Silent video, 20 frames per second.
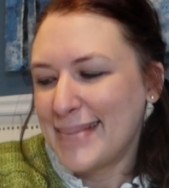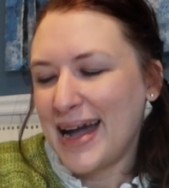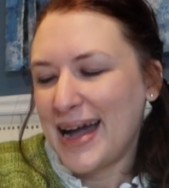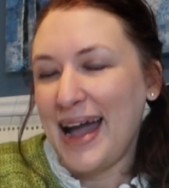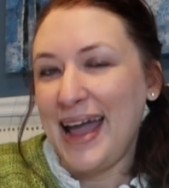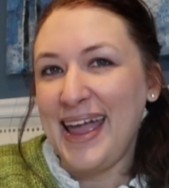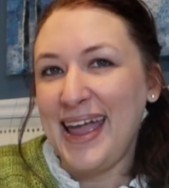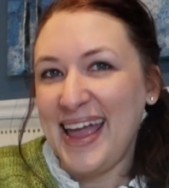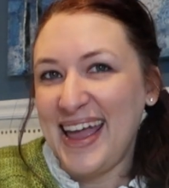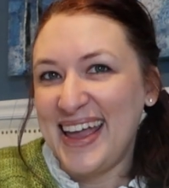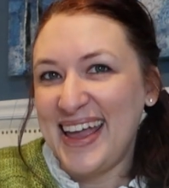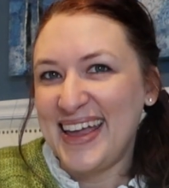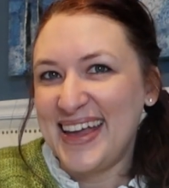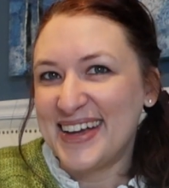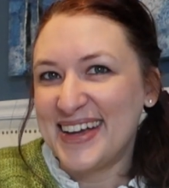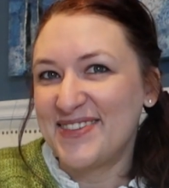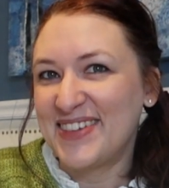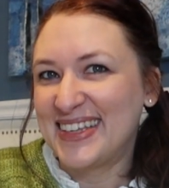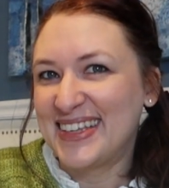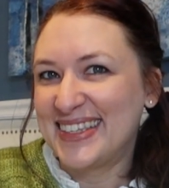I
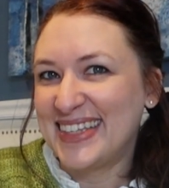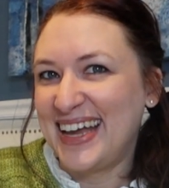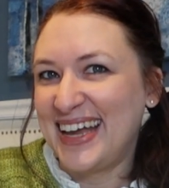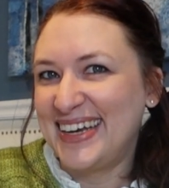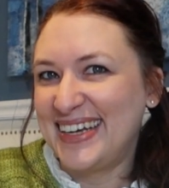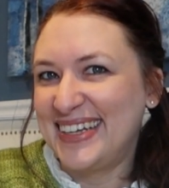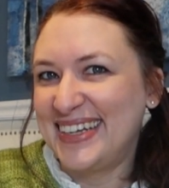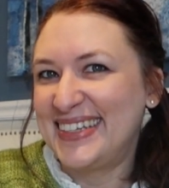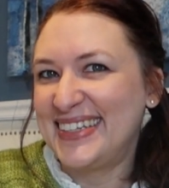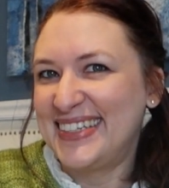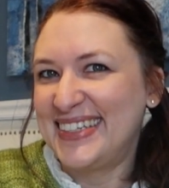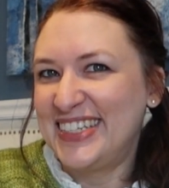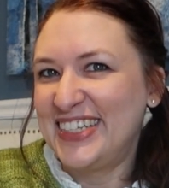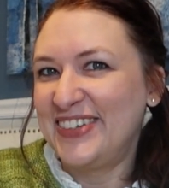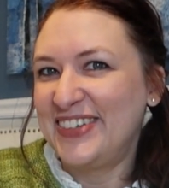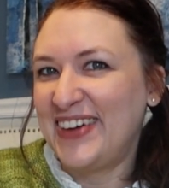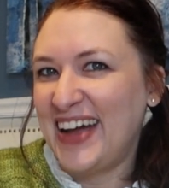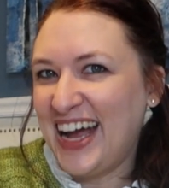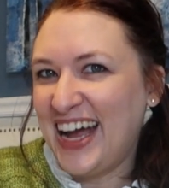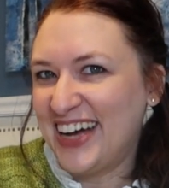am excited
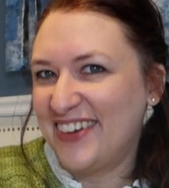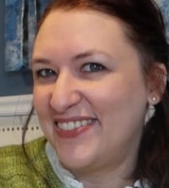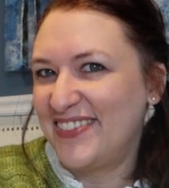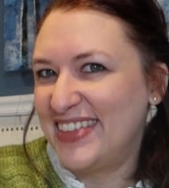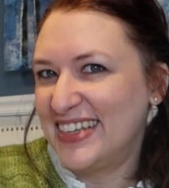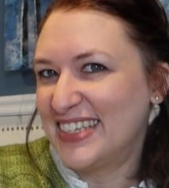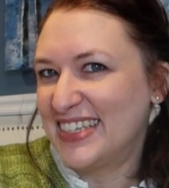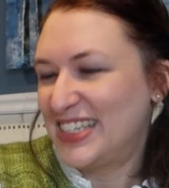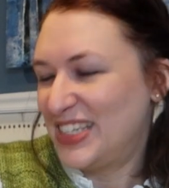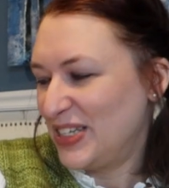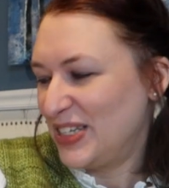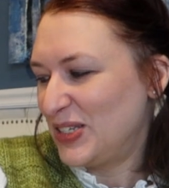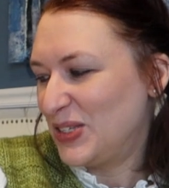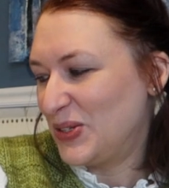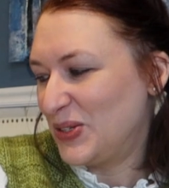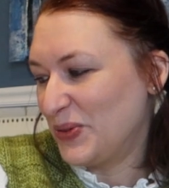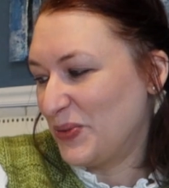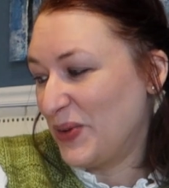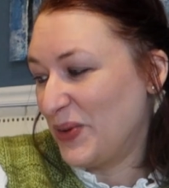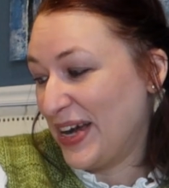to have this
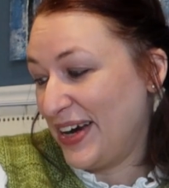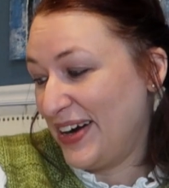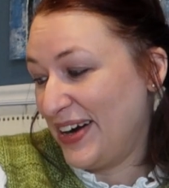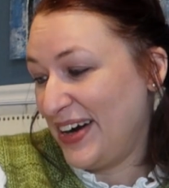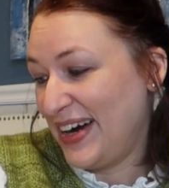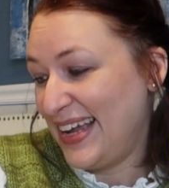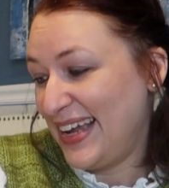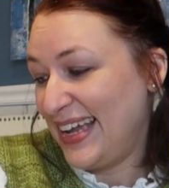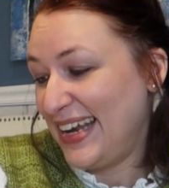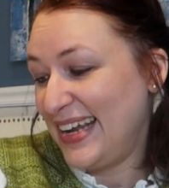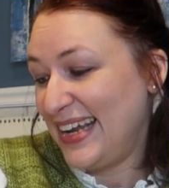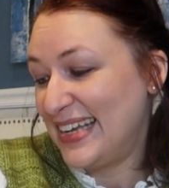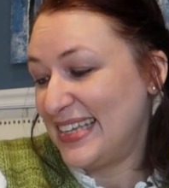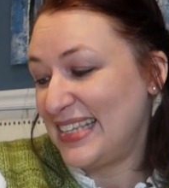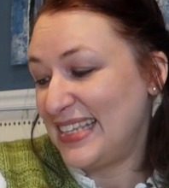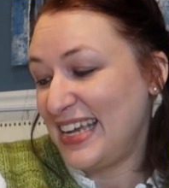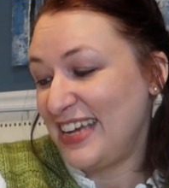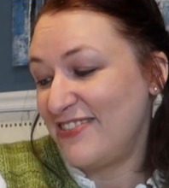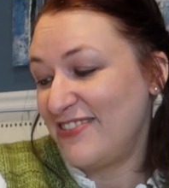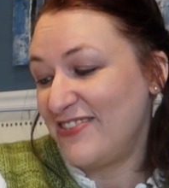sweater. It
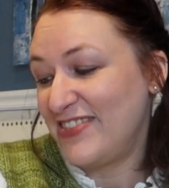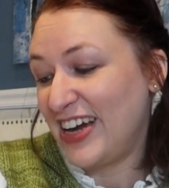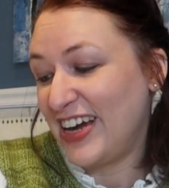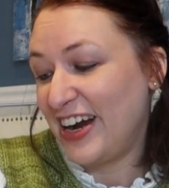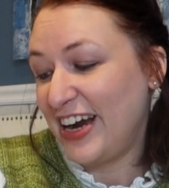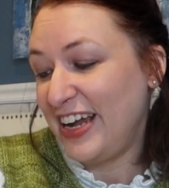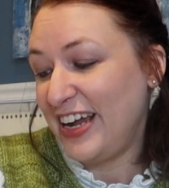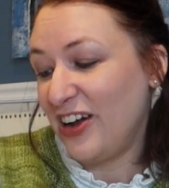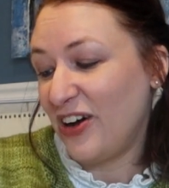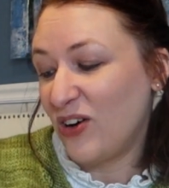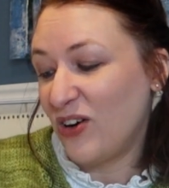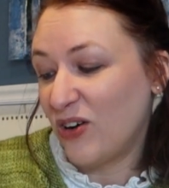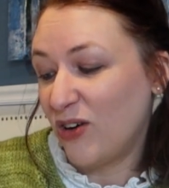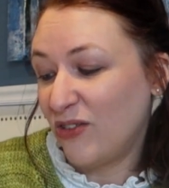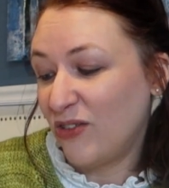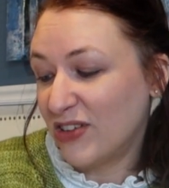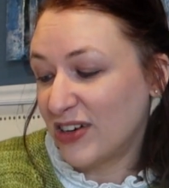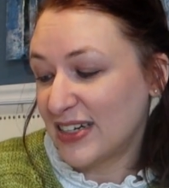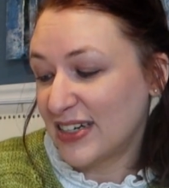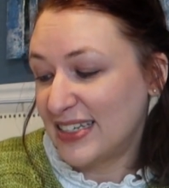is a very
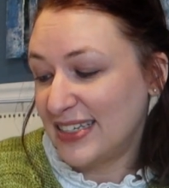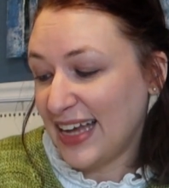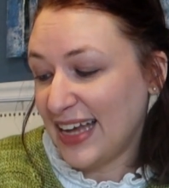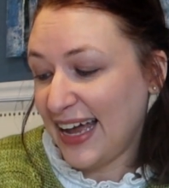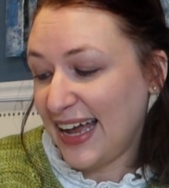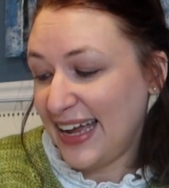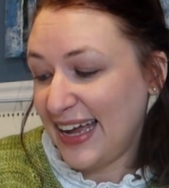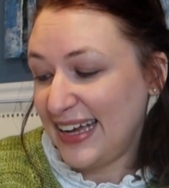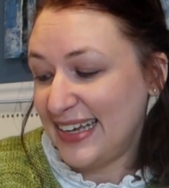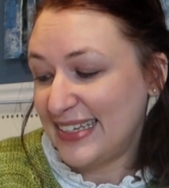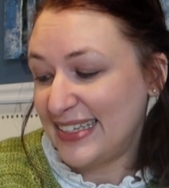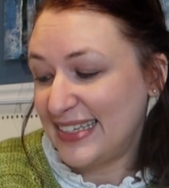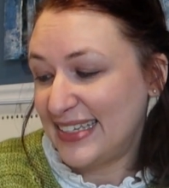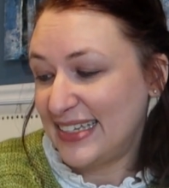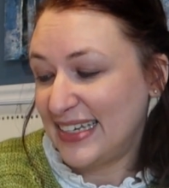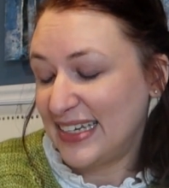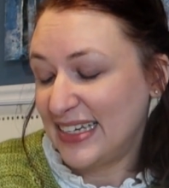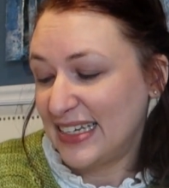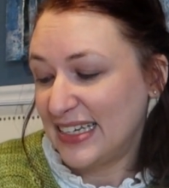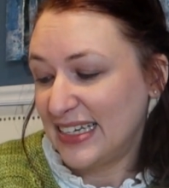
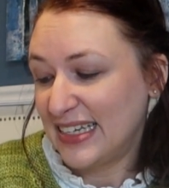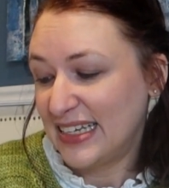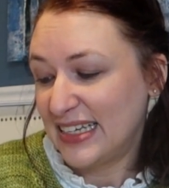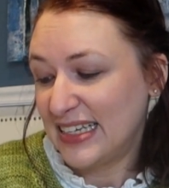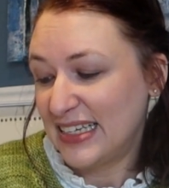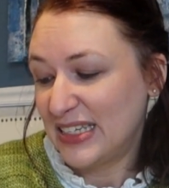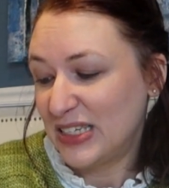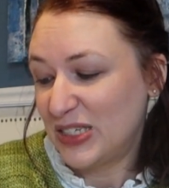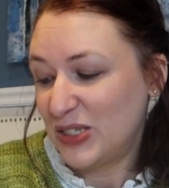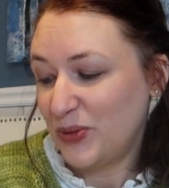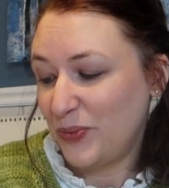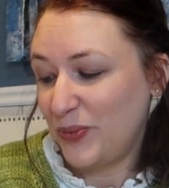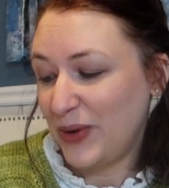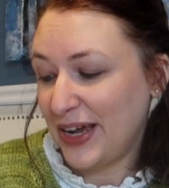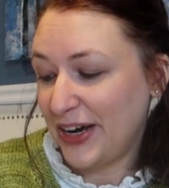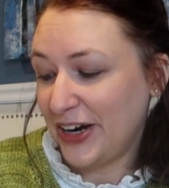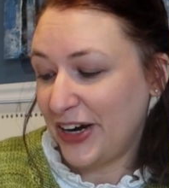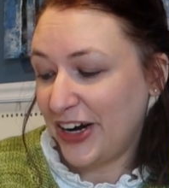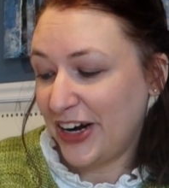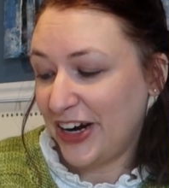oversized
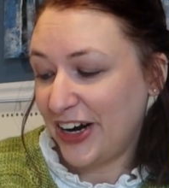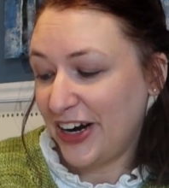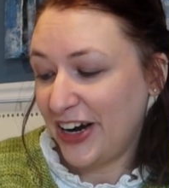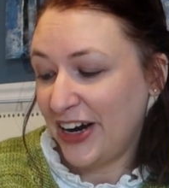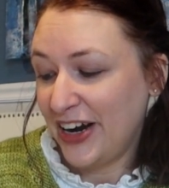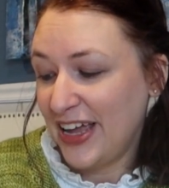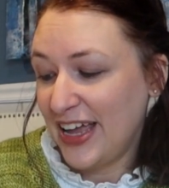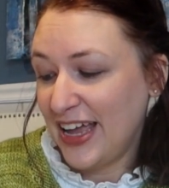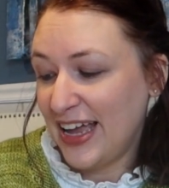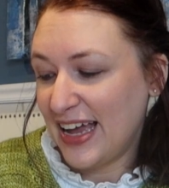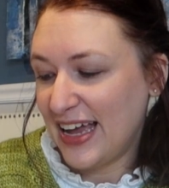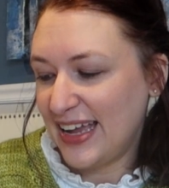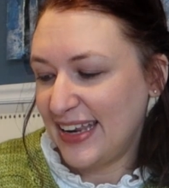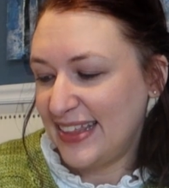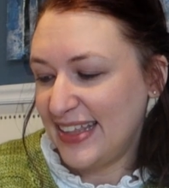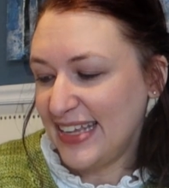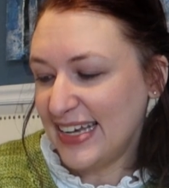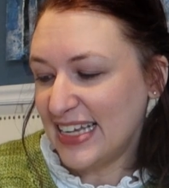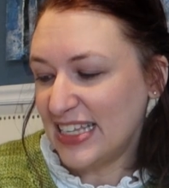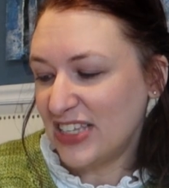sweater. I
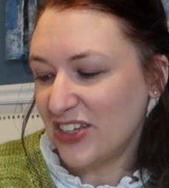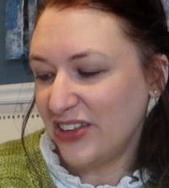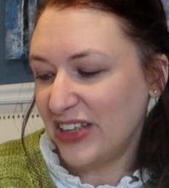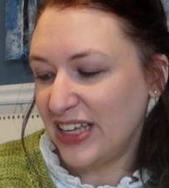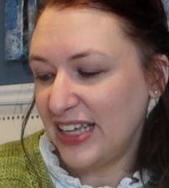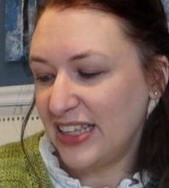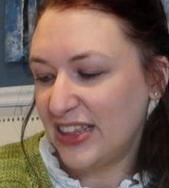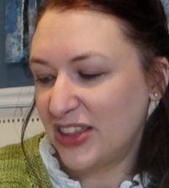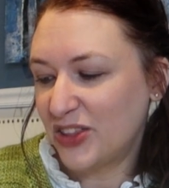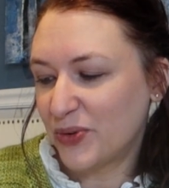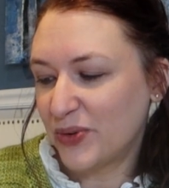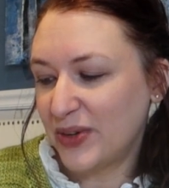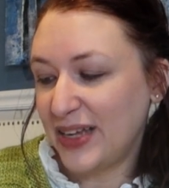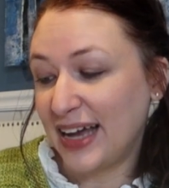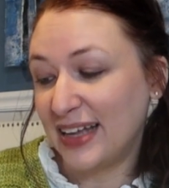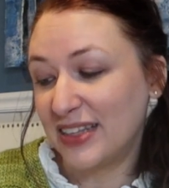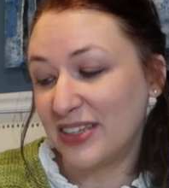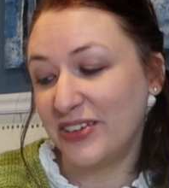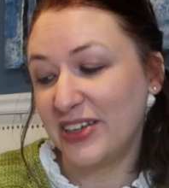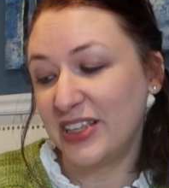think it's only
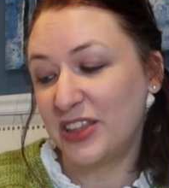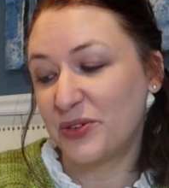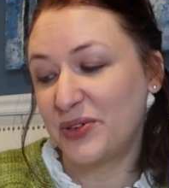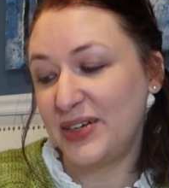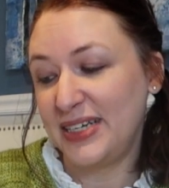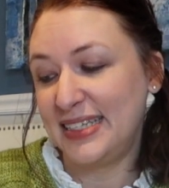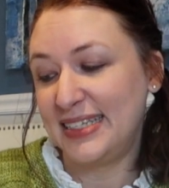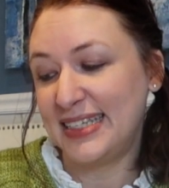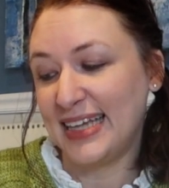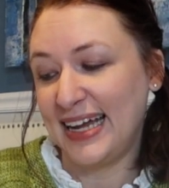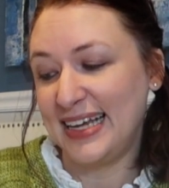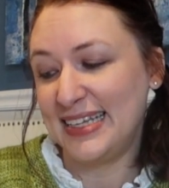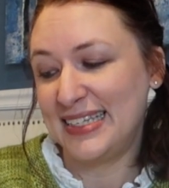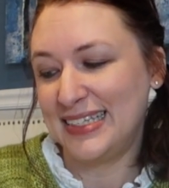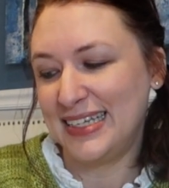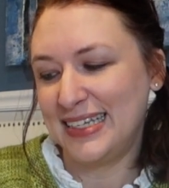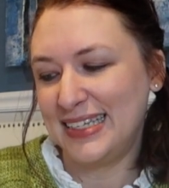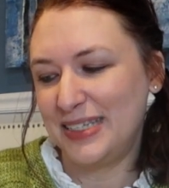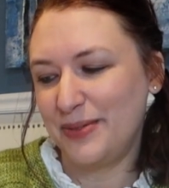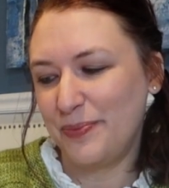it's only 3
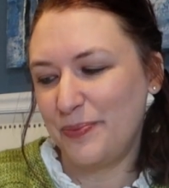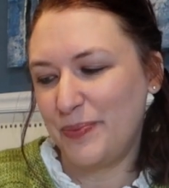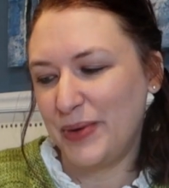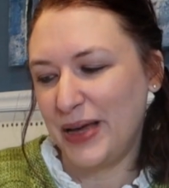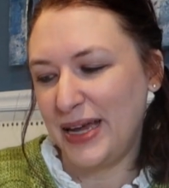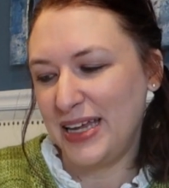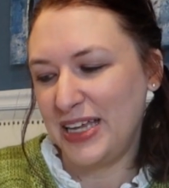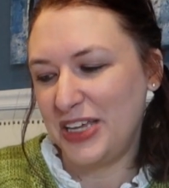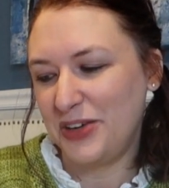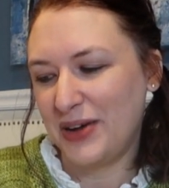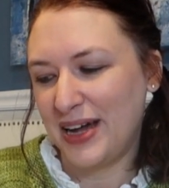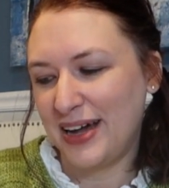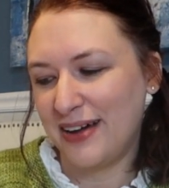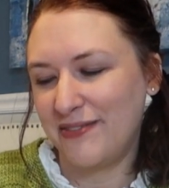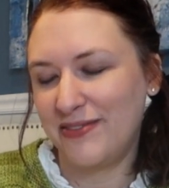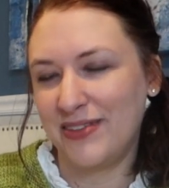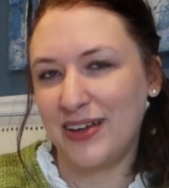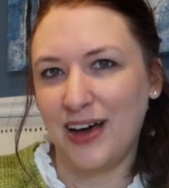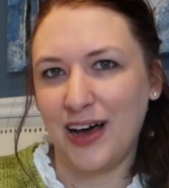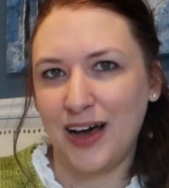sizes, but you
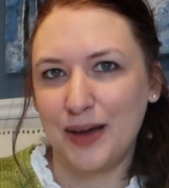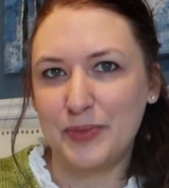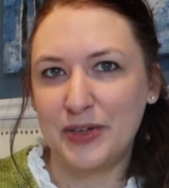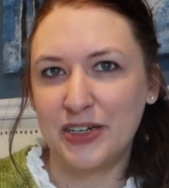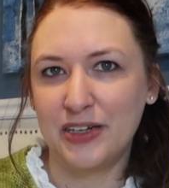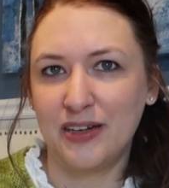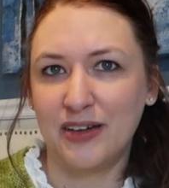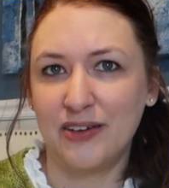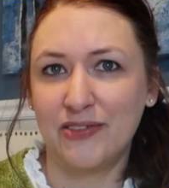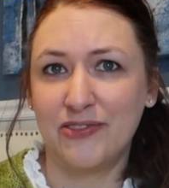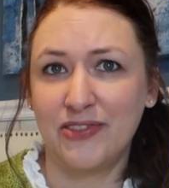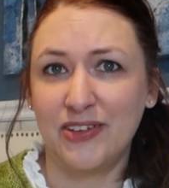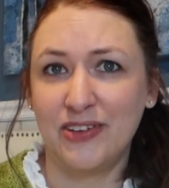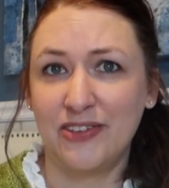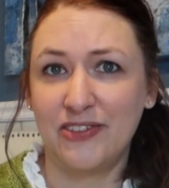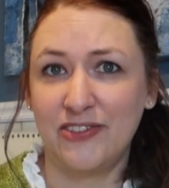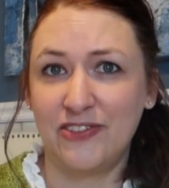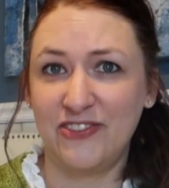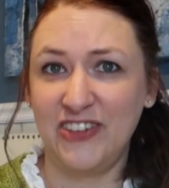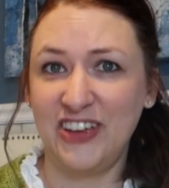have the option of
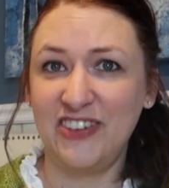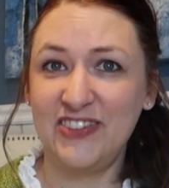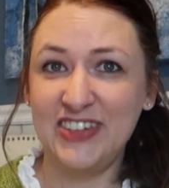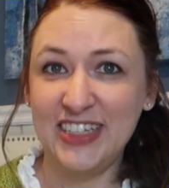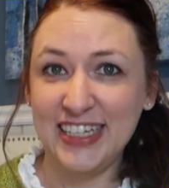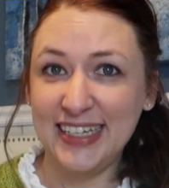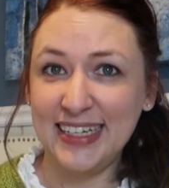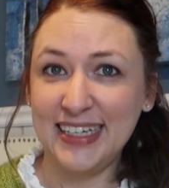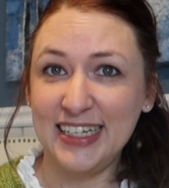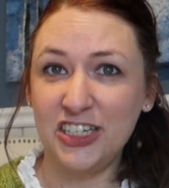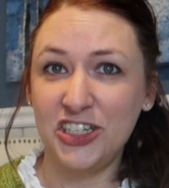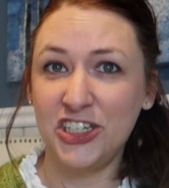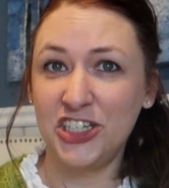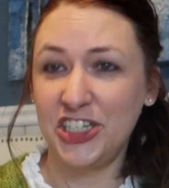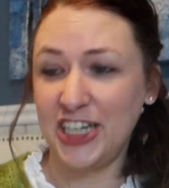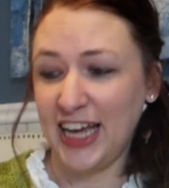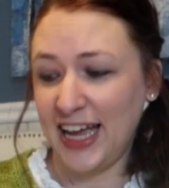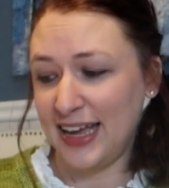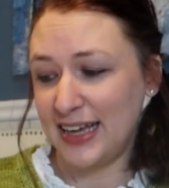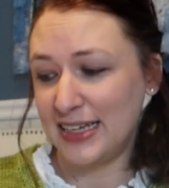50-inch
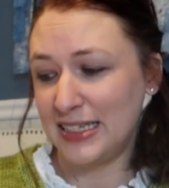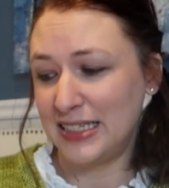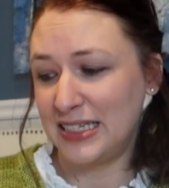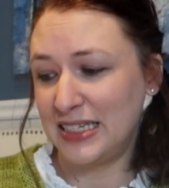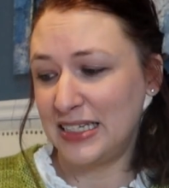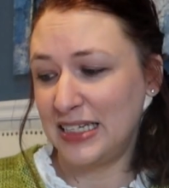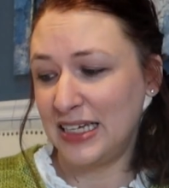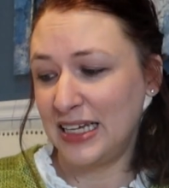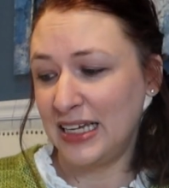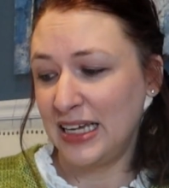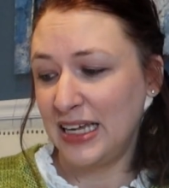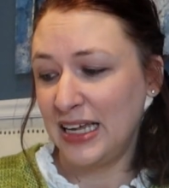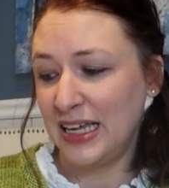chest,